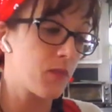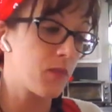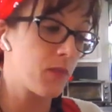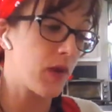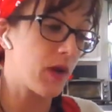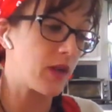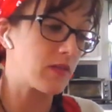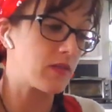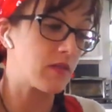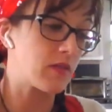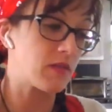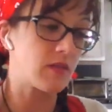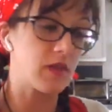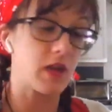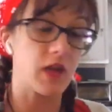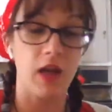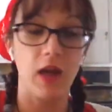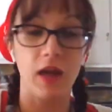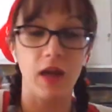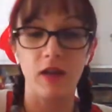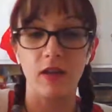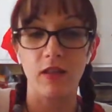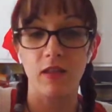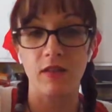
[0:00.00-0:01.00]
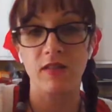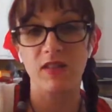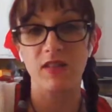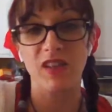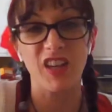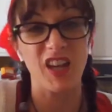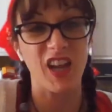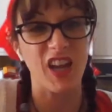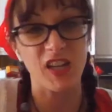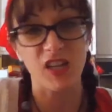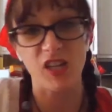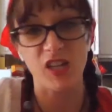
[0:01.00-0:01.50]
Pisces, get out of this
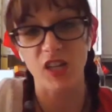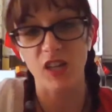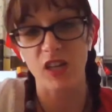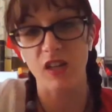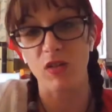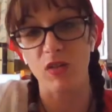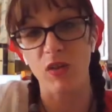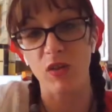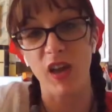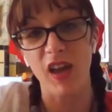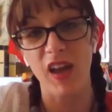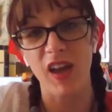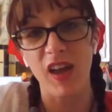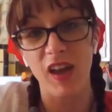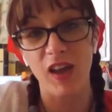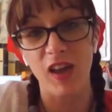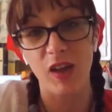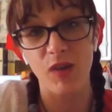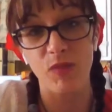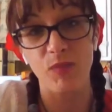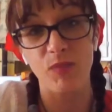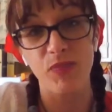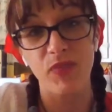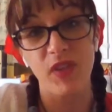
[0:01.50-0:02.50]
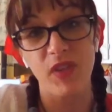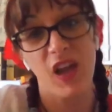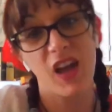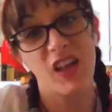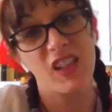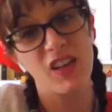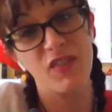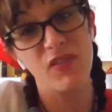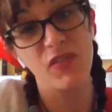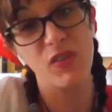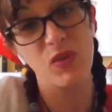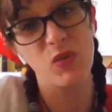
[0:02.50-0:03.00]
connection, okay? I
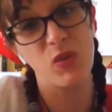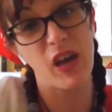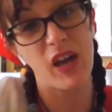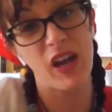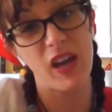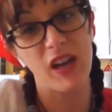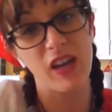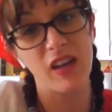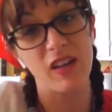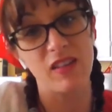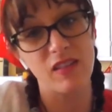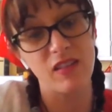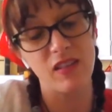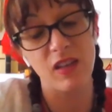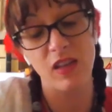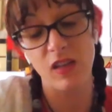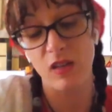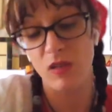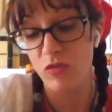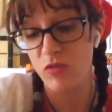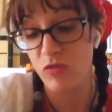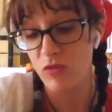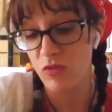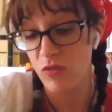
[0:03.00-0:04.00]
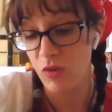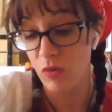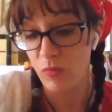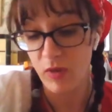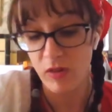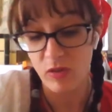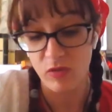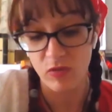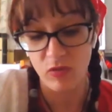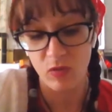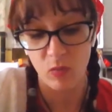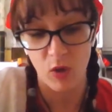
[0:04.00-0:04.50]
love you guys. Thank you so
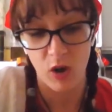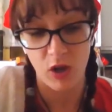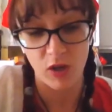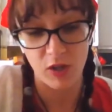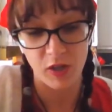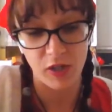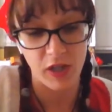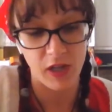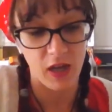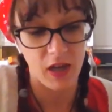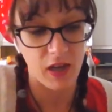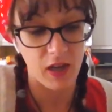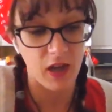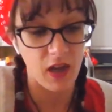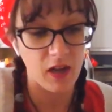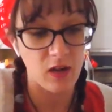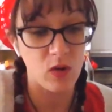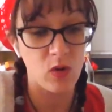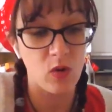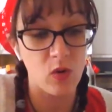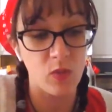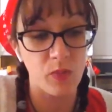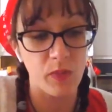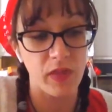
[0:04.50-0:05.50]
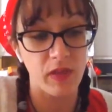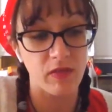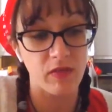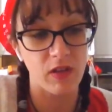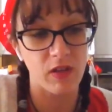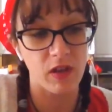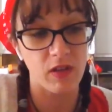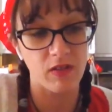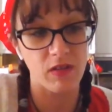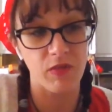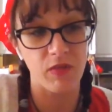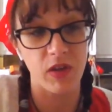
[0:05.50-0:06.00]
much for watching. I kind of hope this
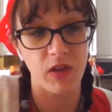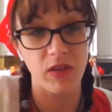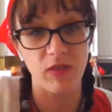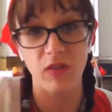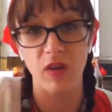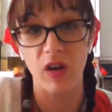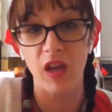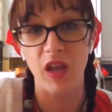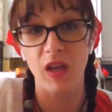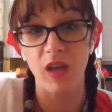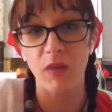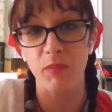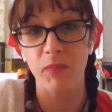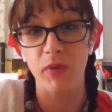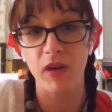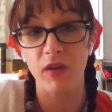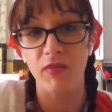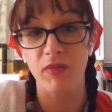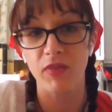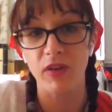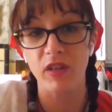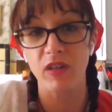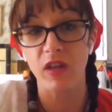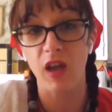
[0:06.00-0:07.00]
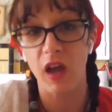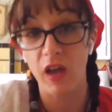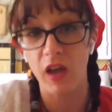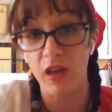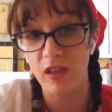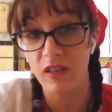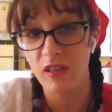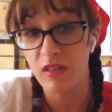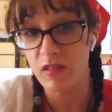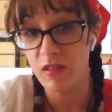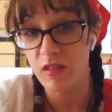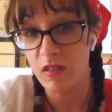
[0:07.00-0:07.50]
doesn't resonate, but if it
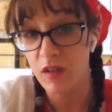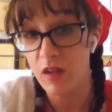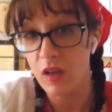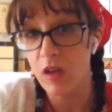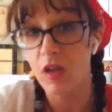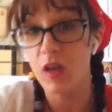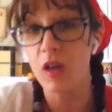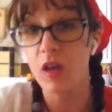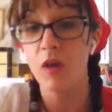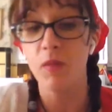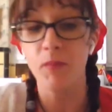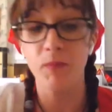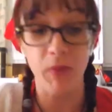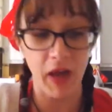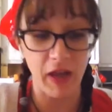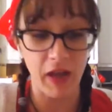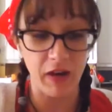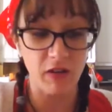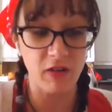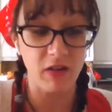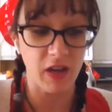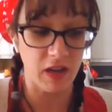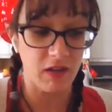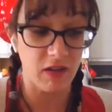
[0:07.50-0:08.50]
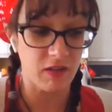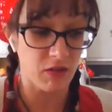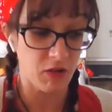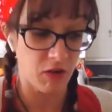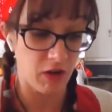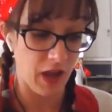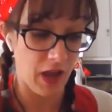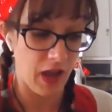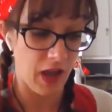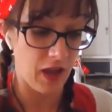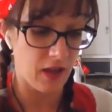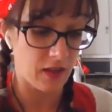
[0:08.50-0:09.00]
does, better days are
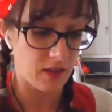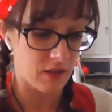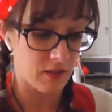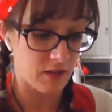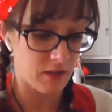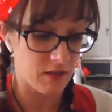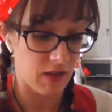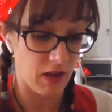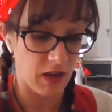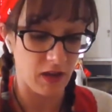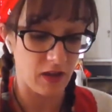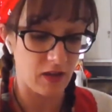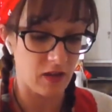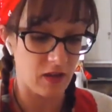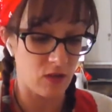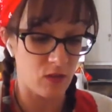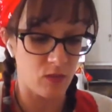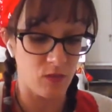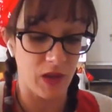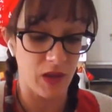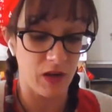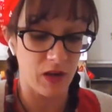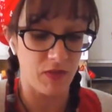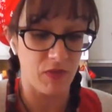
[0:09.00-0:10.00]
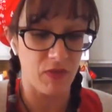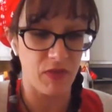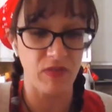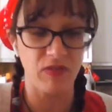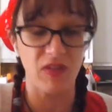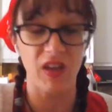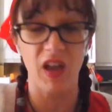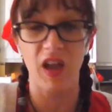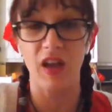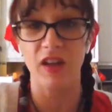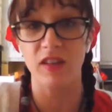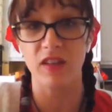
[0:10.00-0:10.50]
ahead the second you
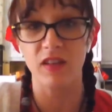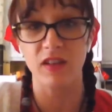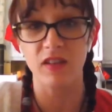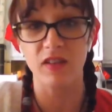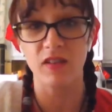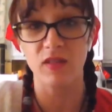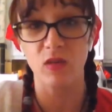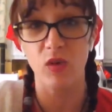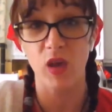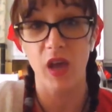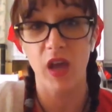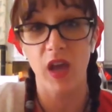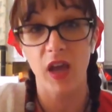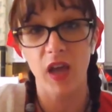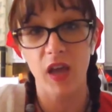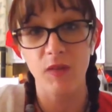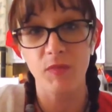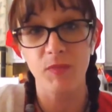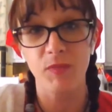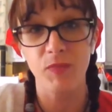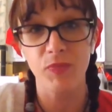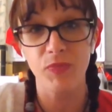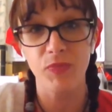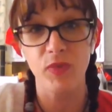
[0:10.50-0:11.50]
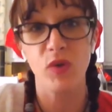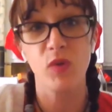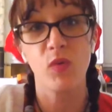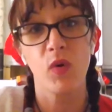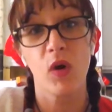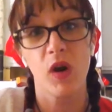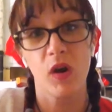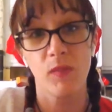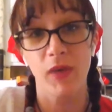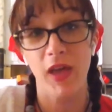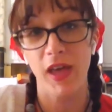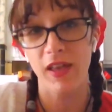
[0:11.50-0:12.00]
manifest out of this, okay? You
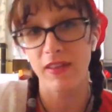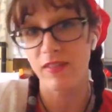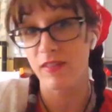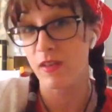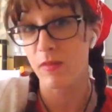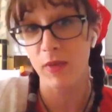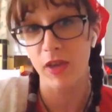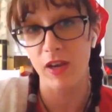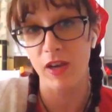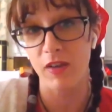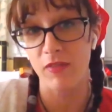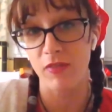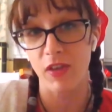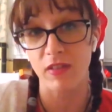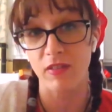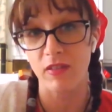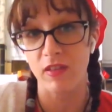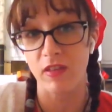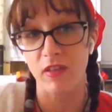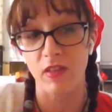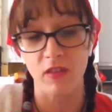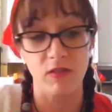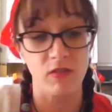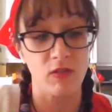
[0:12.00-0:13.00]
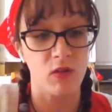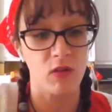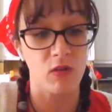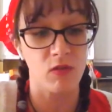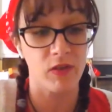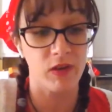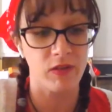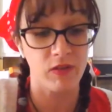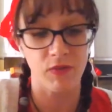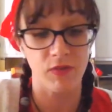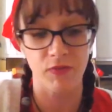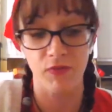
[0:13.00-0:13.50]
are a master manifester. There's no
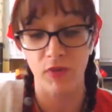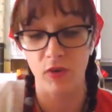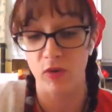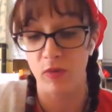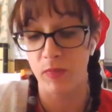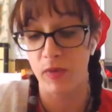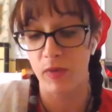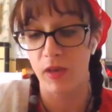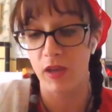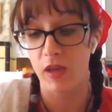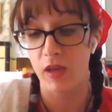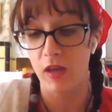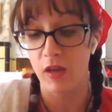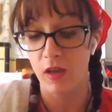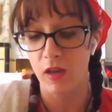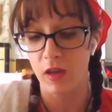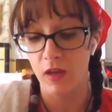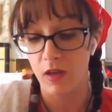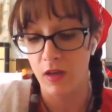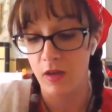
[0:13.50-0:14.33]
reason for you to be